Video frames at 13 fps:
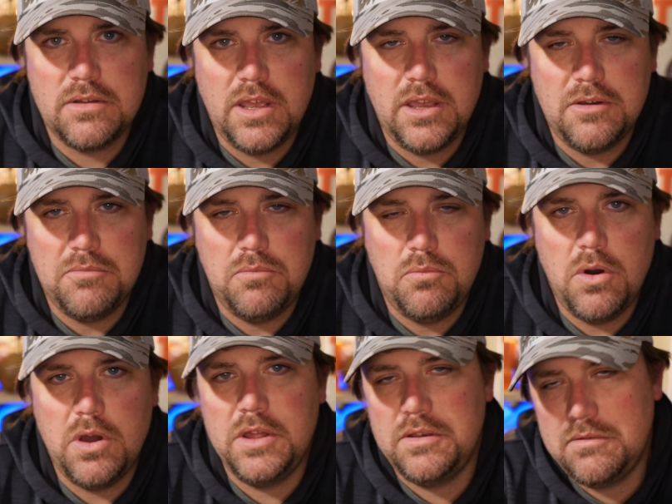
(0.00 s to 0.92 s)

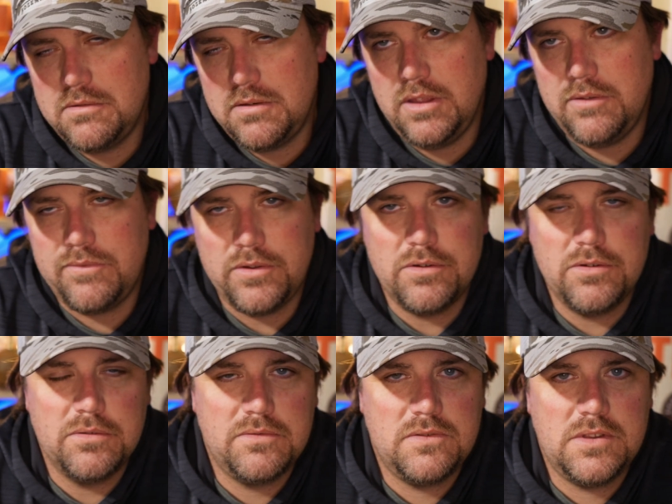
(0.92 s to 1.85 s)
One, if
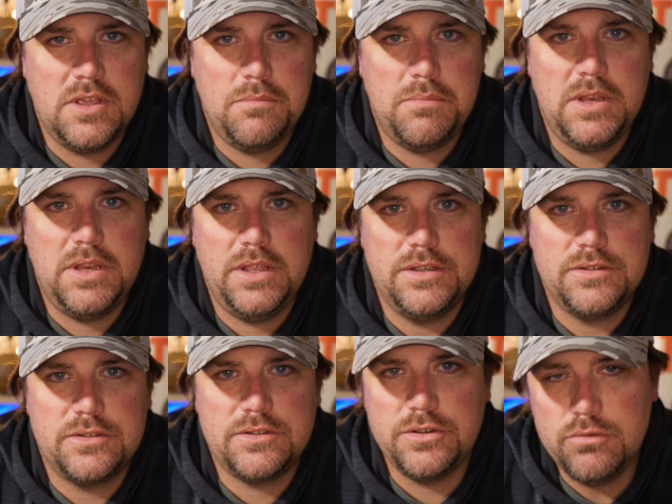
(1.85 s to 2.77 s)
your tippet
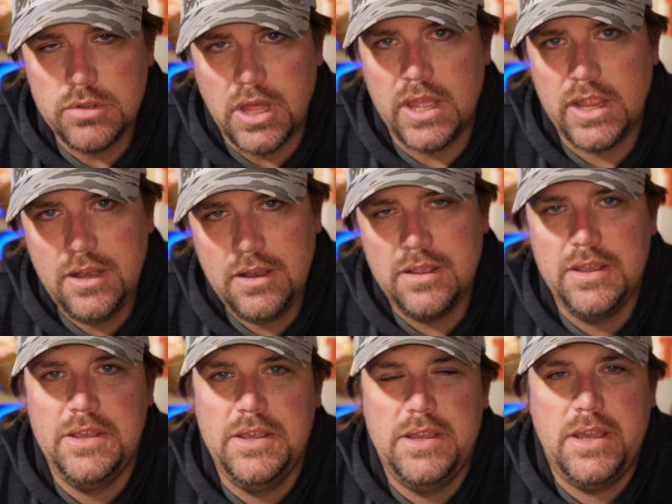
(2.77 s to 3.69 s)
is too light,
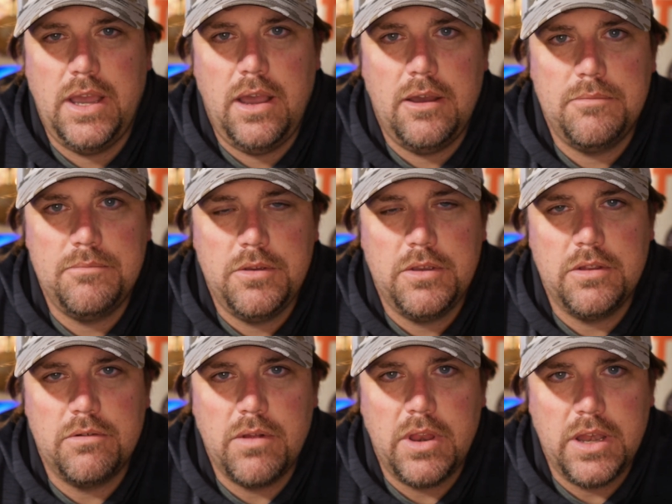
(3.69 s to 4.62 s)
you
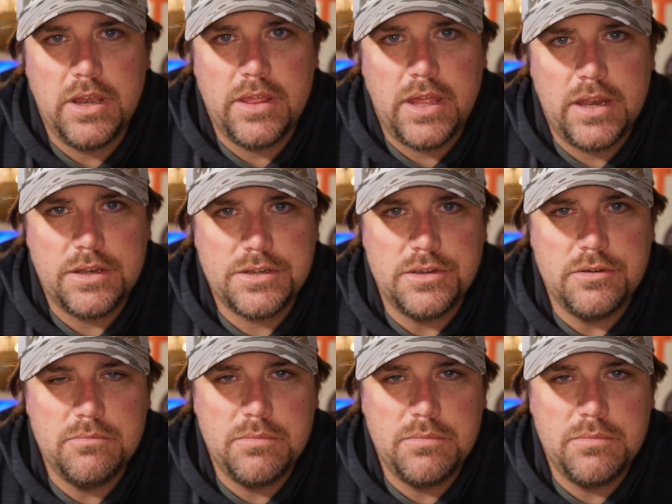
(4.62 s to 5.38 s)
can run into that issue.